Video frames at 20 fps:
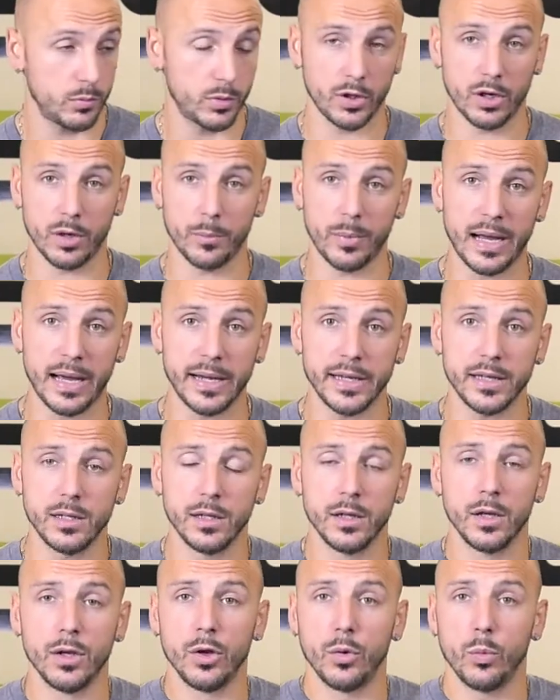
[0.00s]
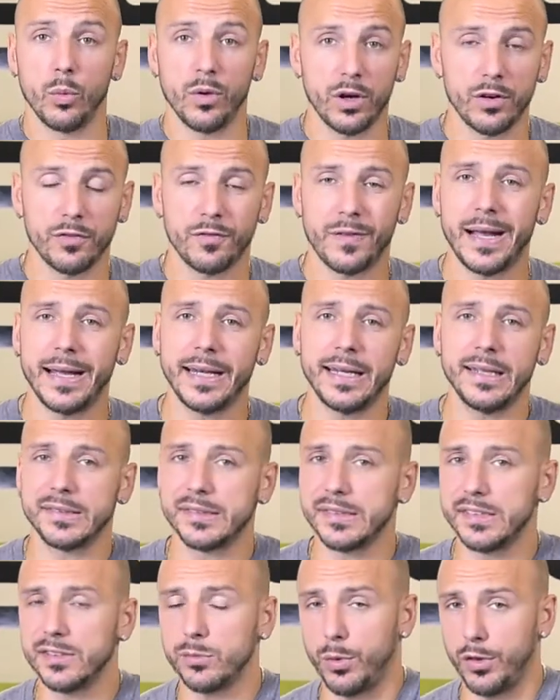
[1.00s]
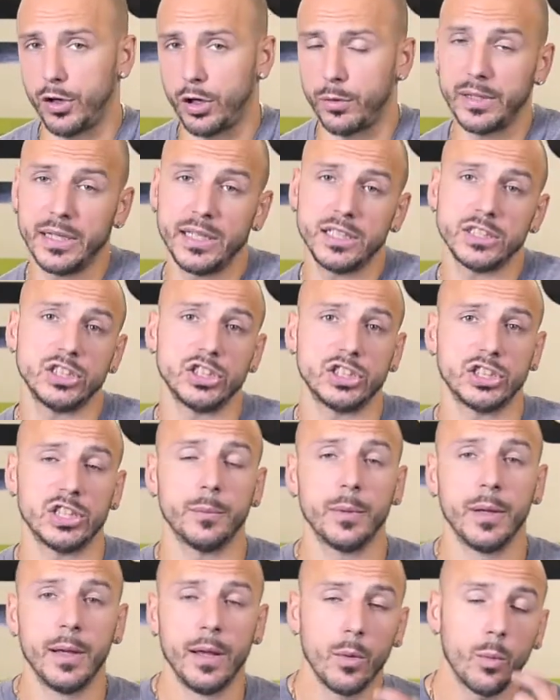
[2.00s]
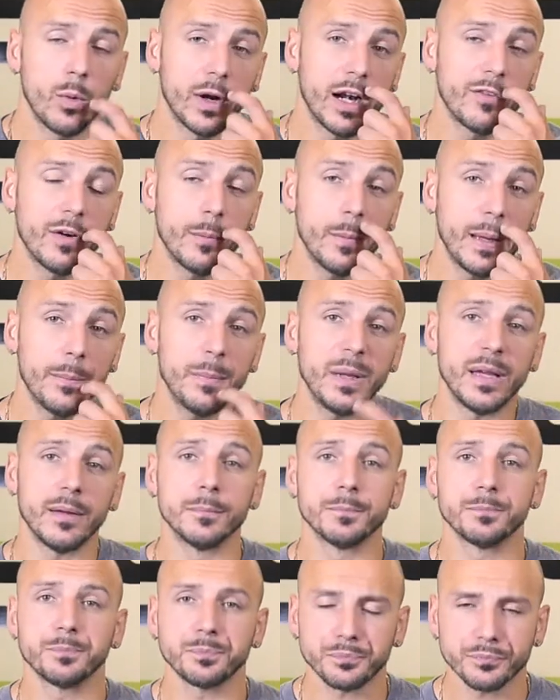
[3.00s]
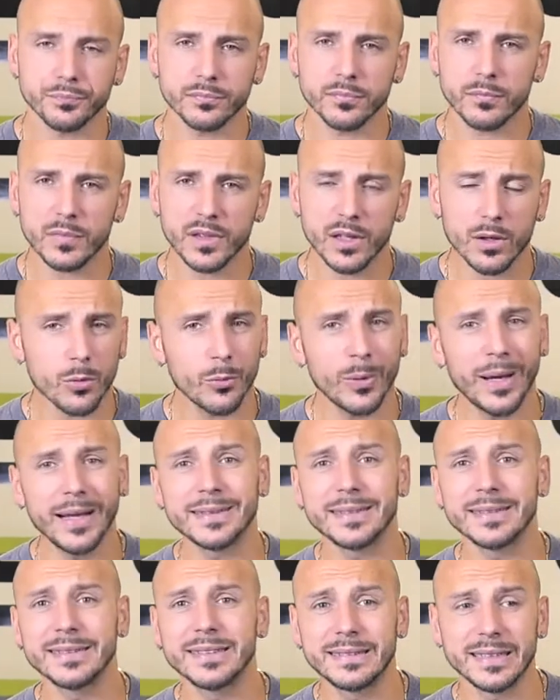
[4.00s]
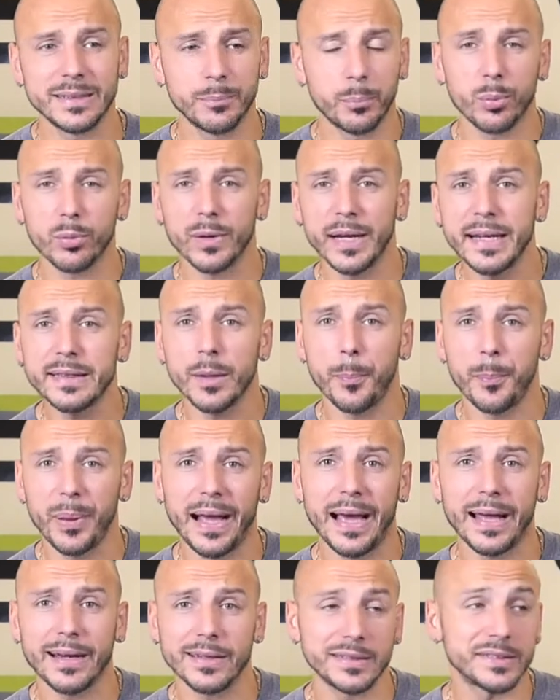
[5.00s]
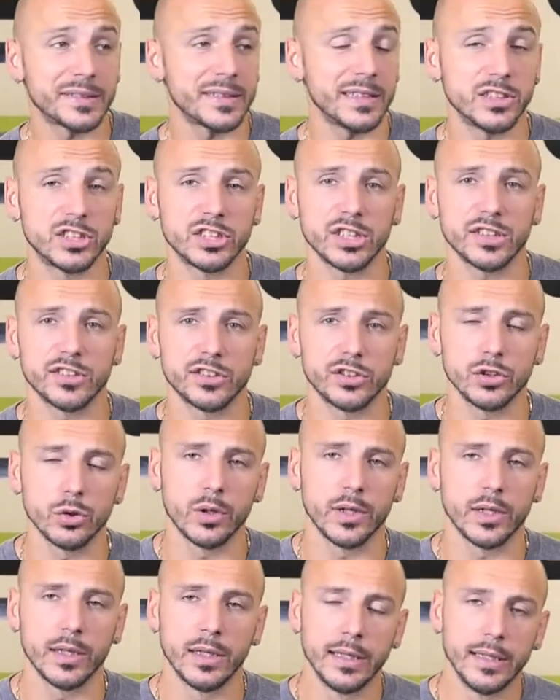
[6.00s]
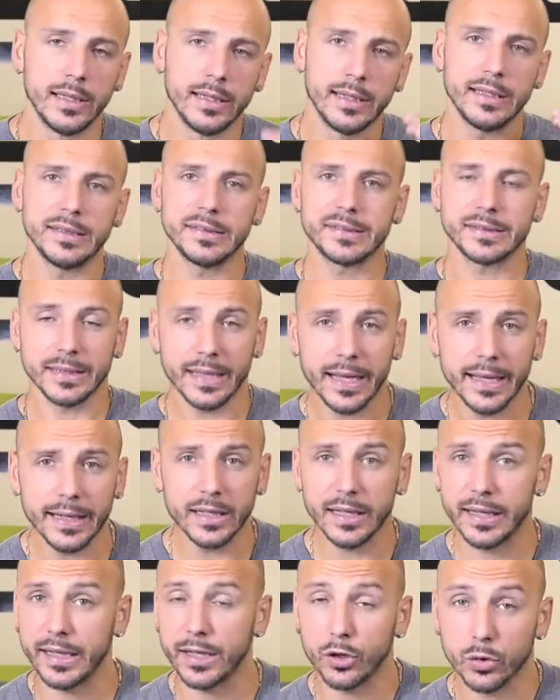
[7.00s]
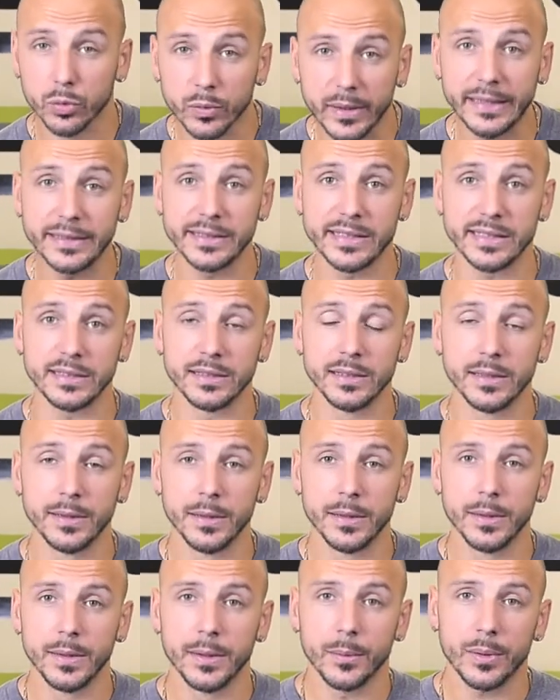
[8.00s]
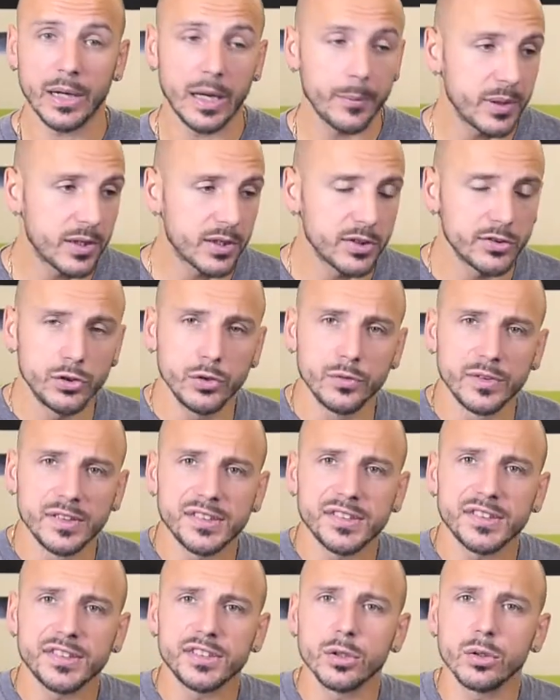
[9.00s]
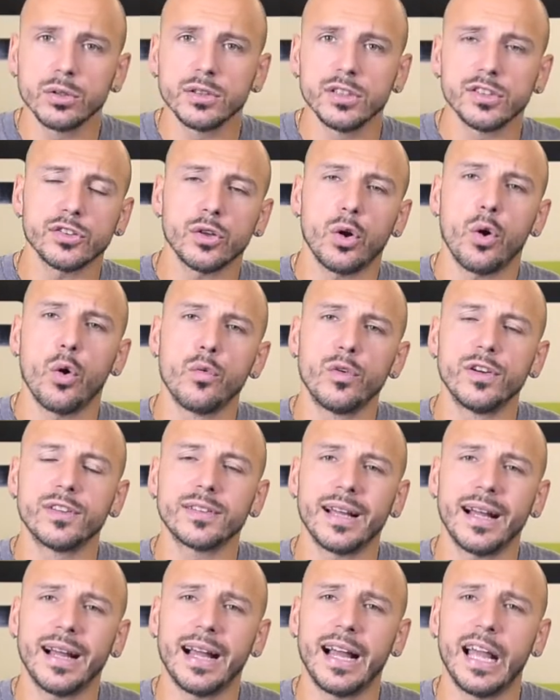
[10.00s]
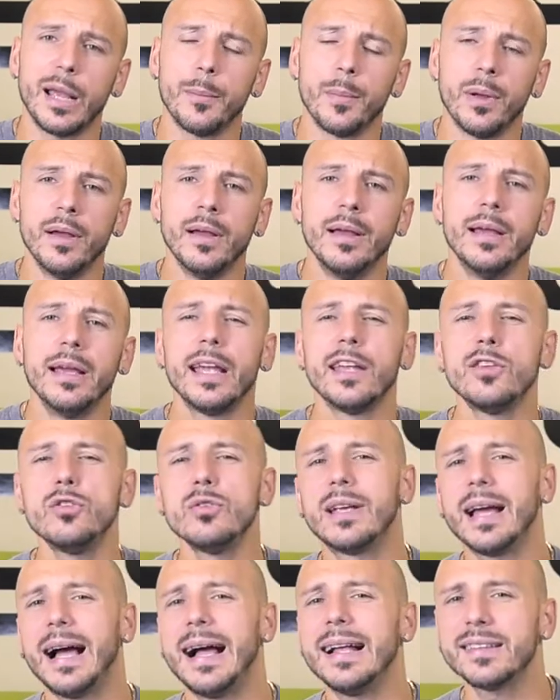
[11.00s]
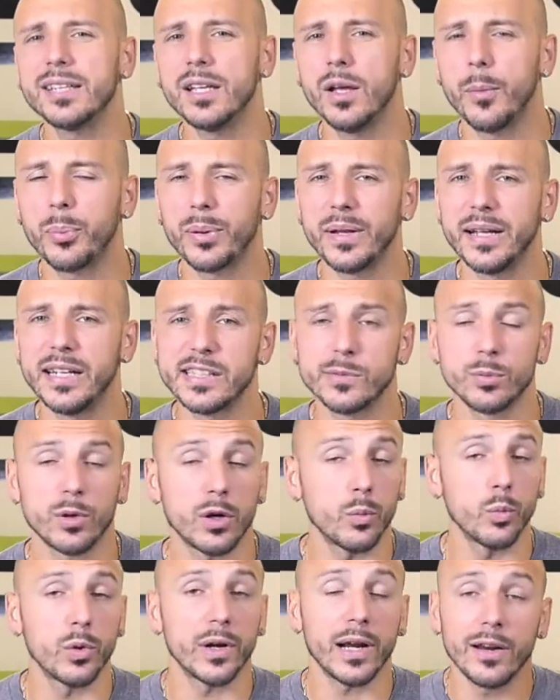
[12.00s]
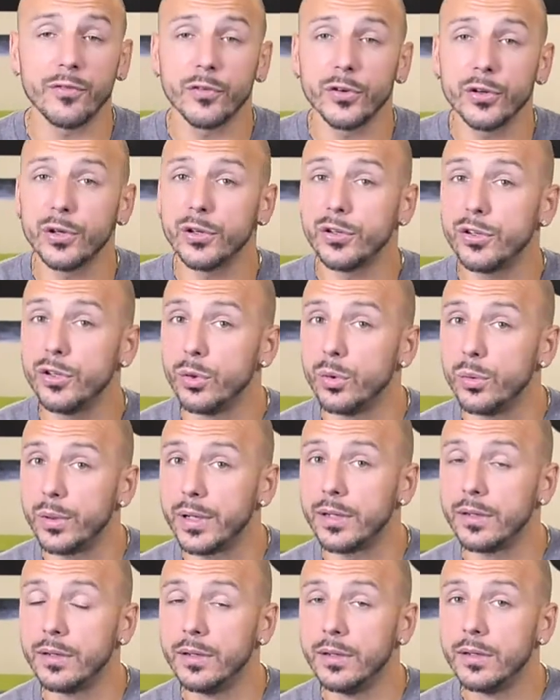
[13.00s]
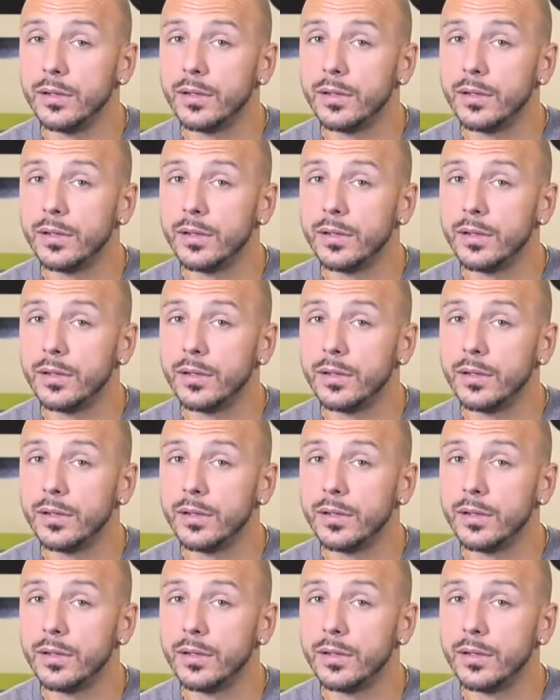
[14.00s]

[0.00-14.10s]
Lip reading: with our body, with our finances, with our relationship, whatever it may be, right? To break the pattern and say, just do it, is kind of like crazy, right? Because you've instilled this over time and you got to a place where whatever you're doing,